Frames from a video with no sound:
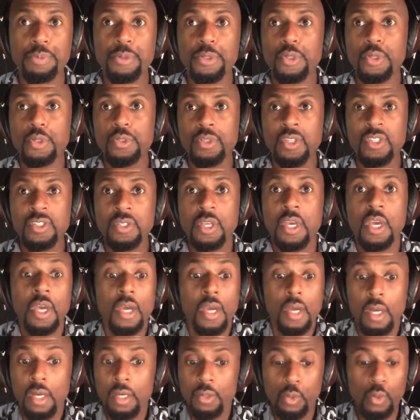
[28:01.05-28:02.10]
and producers
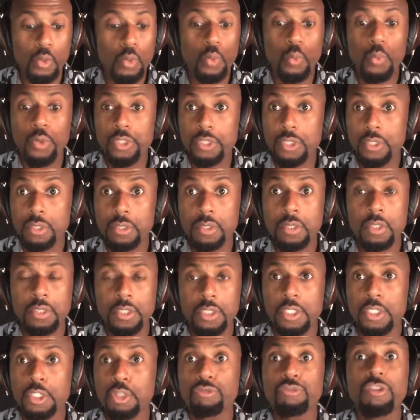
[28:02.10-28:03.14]
who were
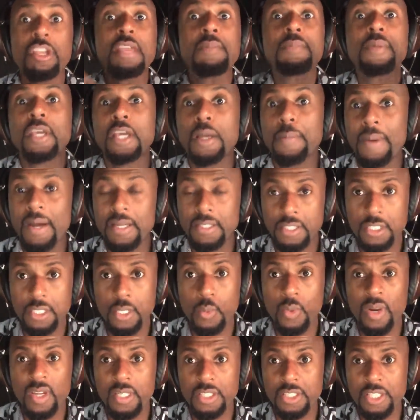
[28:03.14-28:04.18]
screaming about
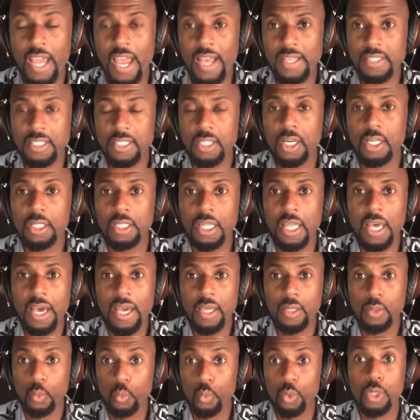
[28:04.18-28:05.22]
Tijuana Jackson
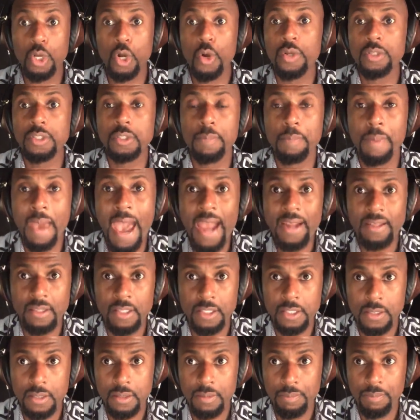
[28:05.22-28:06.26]
online were going to back
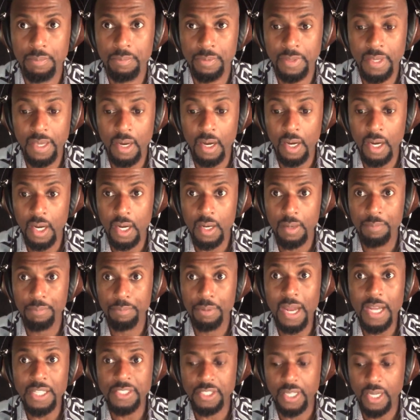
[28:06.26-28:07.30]
this uh,
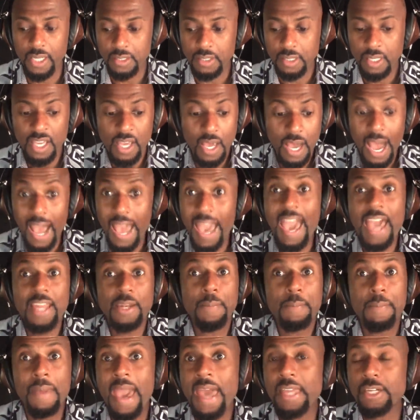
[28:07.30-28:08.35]
project. I had
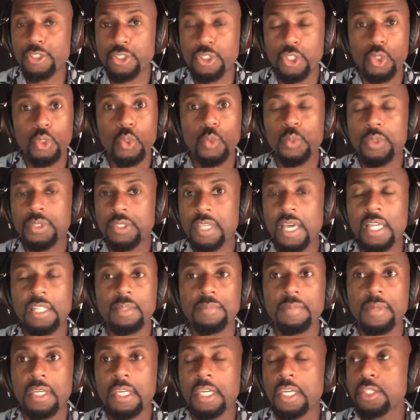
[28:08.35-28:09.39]
a manager who was
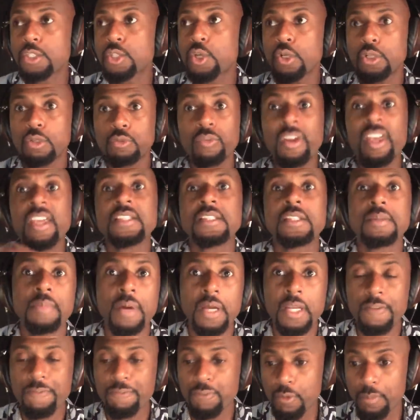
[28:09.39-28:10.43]
telling me he's going to raise the
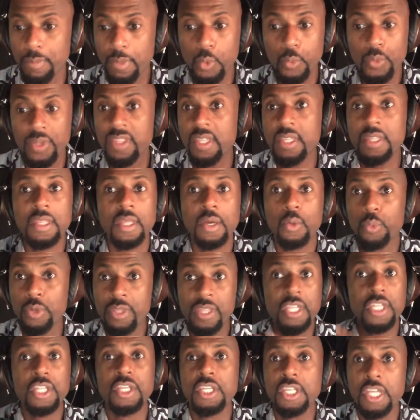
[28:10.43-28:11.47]
money for me within
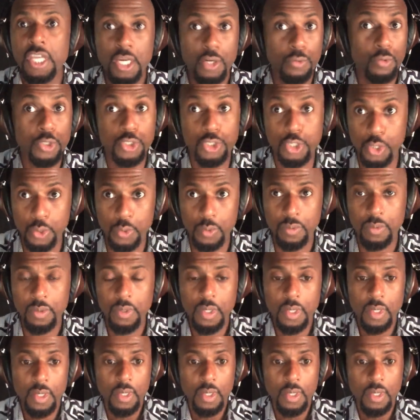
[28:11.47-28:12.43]
within a year or two.